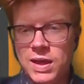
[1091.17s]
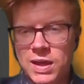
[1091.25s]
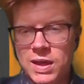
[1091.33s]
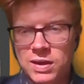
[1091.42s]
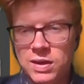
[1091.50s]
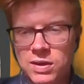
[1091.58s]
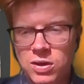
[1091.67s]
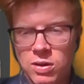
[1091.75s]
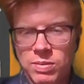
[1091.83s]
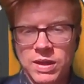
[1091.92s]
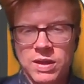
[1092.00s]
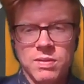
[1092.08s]
in
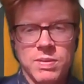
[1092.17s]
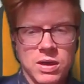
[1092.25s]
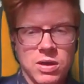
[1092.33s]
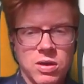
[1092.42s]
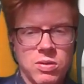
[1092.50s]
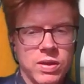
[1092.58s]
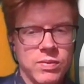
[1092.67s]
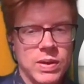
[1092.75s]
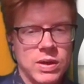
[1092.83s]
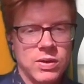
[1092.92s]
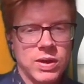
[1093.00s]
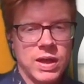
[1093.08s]
complex, depending on whether
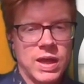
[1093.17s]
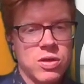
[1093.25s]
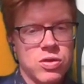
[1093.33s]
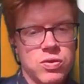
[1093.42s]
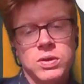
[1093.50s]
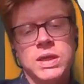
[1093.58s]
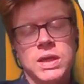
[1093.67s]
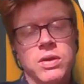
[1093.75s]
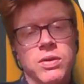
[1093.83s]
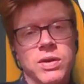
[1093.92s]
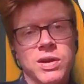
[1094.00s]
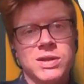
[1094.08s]
we're looking at a short day
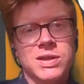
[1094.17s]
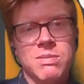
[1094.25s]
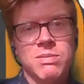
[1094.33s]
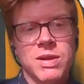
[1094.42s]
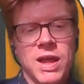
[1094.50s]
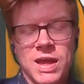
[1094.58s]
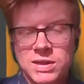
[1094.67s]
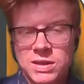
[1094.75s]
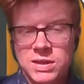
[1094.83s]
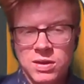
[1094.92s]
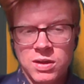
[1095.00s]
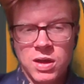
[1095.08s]
or a long day plant.
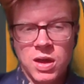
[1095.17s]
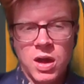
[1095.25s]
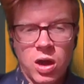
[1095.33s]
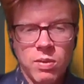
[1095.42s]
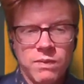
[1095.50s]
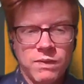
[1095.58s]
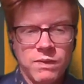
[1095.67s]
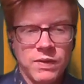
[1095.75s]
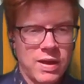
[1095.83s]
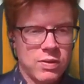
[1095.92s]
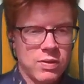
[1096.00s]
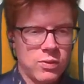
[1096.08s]
Hopefully
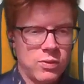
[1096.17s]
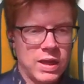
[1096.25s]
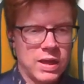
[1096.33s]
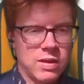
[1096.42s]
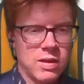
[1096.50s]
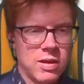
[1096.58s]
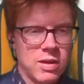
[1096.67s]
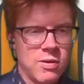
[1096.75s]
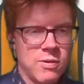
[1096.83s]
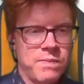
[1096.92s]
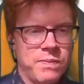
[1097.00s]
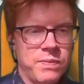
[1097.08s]
that's all clear to
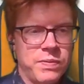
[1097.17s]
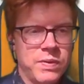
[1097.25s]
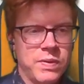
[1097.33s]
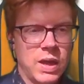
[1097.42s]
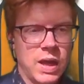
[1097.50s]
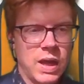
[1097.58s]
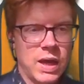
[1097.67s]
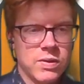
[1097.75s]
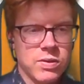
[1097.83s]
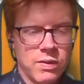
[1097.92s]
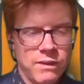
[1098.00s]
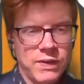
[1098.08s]
you
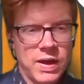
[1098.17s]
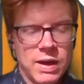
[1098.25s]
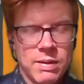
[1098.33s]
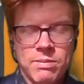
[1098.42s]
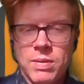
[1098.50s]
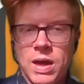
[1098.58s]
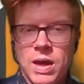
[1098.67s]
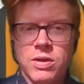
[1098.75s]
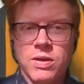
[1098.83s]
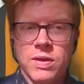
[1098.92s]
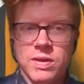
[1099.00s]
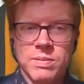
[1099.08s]
so far. I know
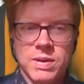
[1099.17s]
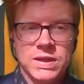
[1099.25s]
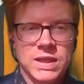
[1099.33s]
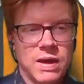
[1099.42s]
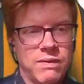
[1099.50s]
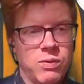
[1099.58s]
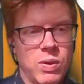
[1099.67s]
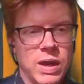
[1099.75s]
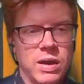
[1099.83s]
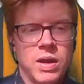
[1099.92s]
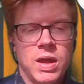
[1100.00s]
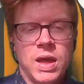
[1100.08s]
this is a bit of a tough
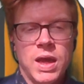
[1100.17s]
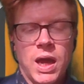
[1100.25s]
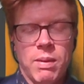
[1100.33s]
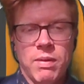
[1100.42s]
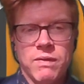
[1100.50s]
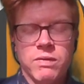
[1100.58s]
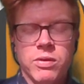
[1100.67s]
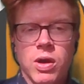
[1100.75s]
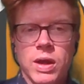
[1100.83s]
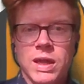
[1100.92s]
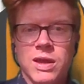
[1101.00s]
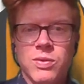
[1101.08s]
one. If you've
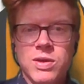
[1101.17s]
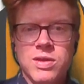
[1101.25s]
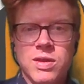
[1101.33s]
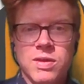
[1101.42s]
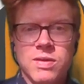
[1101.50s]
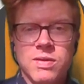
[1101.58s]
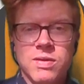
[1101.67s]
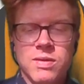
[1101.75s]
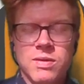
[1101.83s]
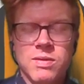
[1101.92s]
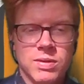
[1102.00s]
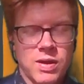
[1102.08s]
got any questions,
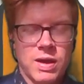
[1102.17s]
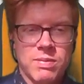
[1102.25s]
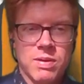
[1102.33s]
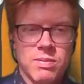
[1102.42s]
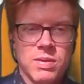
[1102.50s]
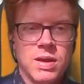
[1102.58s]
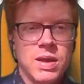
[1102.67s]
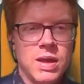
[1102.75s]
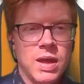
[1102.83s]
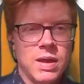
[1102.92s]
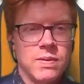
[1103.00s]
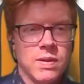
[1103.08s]
please type them
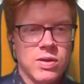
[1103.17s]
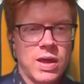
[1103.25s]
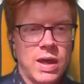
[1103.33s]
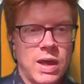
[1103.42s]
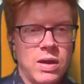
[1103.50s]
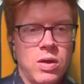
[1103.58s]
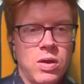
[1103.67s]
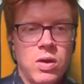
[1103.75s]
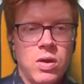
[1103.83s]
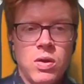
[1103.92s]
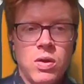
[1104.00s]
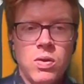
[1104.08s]
in the chat.
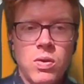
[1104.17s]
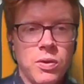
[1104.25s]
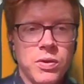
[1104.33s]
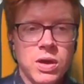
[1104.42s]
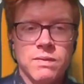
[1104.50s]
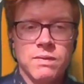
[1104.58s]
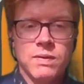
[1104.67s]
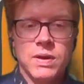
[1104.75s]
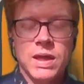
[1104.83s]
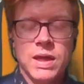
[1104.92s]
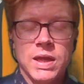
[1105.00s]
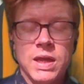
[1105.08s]
Or
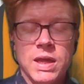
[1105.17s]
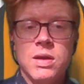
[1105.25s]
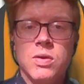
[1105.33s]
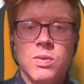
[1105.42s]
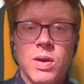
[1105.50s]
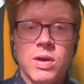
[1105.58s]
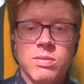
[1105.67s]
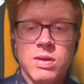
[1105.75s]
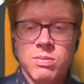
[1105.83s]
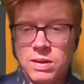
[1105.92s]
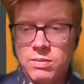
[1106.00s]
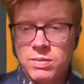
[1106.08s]
alternatively, you're welcome to
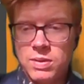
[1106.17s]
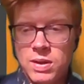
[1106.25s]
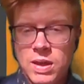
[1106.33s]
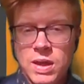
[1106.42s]
bring them